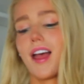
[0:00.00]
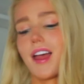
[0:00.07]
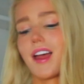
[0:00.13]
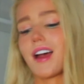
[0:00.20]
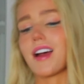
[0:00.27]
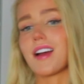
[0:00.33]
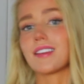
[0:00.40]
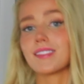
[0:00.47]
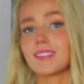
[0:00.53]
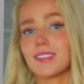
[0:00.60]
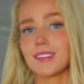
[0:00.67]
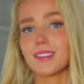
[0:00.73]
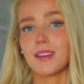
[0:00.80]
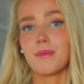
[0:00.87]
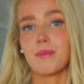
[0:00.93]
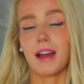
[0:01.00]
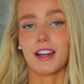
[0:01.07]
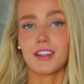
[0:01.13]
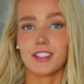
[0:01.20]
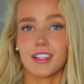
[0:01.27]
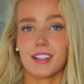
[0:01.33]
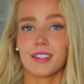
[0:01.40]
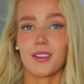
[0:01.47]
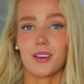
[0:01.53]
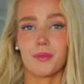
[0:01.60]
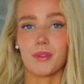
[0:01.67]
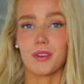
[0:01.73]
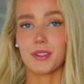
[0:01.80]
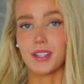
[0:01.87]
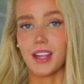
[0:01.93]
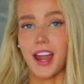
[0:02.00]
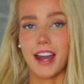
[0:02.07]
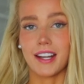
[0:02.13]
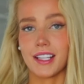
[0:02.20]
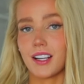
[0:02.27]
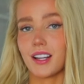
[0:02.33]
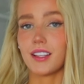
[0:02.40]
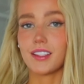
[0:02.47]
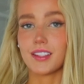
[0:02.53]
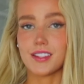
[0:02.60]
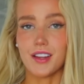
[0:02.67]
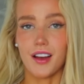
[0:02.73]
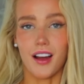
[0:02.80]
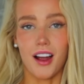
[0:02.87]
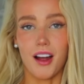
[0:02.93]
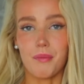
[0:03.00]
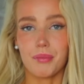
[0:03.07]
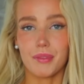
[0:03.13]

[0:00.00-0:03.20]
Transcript: and it matches almost any color top.